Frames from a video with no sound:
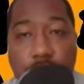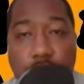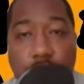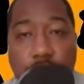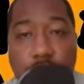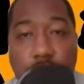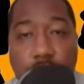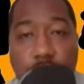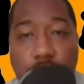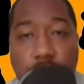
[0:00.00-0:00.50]

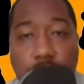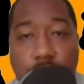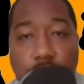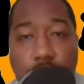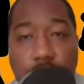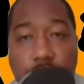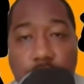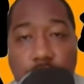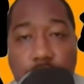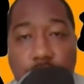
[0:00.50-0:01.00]

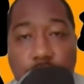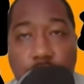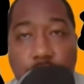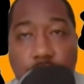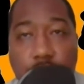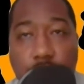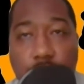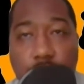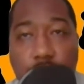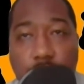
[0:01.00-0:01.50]

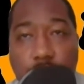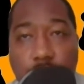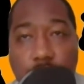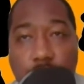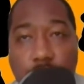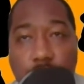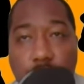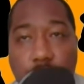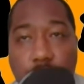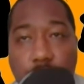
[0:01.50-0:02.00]

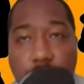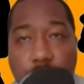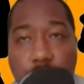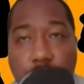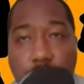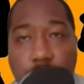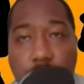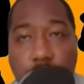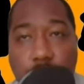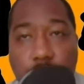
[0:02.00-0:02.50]

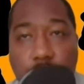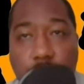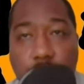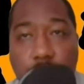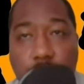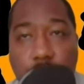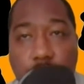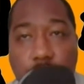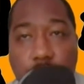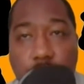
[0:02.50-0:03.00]

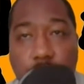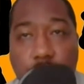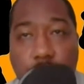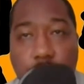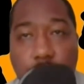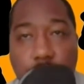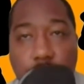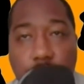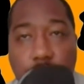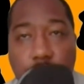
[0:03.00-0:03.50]

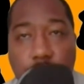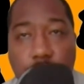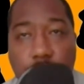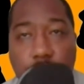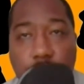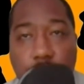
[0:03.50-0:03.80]
(silent)